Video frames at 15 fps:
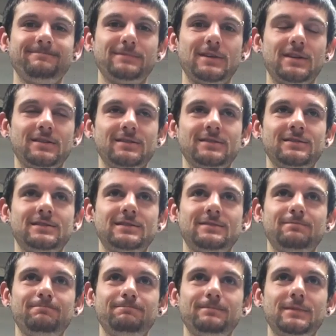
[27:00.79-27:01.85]
because
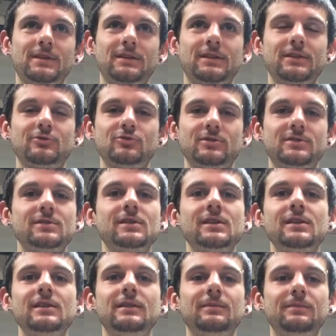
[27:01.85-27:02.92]

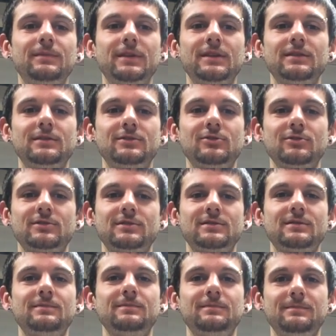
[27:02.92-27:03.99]
electricity
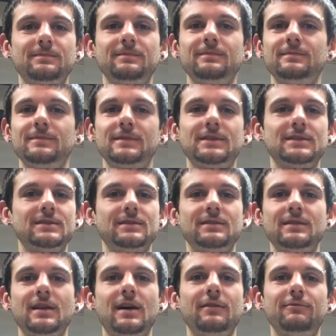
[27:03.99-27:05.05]
is it's
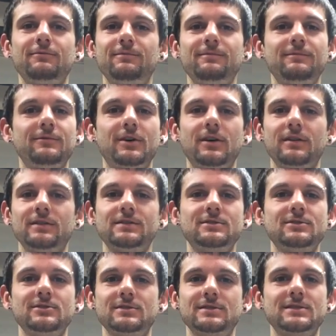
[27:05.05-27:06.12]
not fun, it's
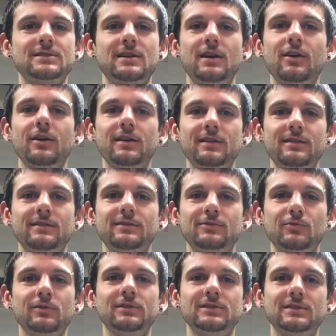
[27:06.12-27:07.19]
just scary.
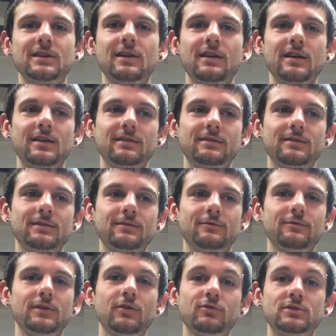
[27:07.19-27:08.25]
It's really scary.
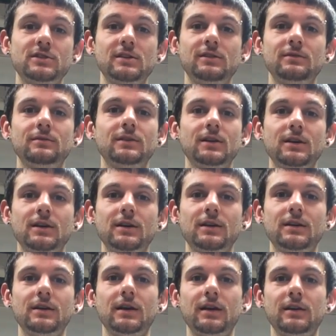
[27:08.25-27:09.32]
Have you ever seen
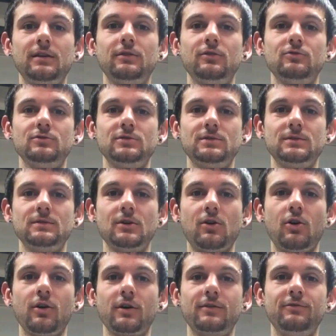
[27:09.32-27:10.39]
any of those
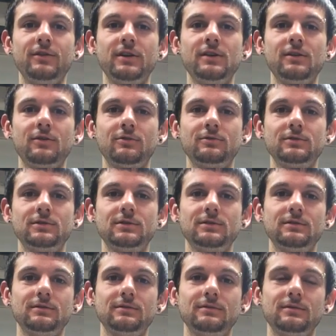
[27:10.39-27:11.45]
ARC videos?
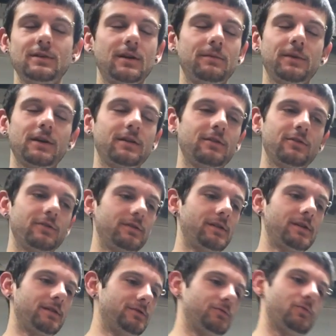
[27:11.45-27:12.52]
No, I'm not going to go into
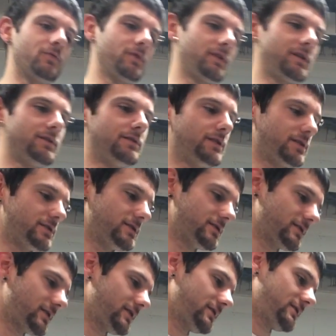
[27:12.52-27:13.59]
that. That's
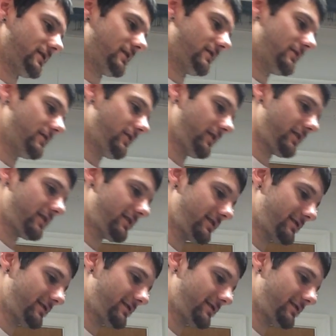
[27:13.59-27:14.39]
disgusting and dark.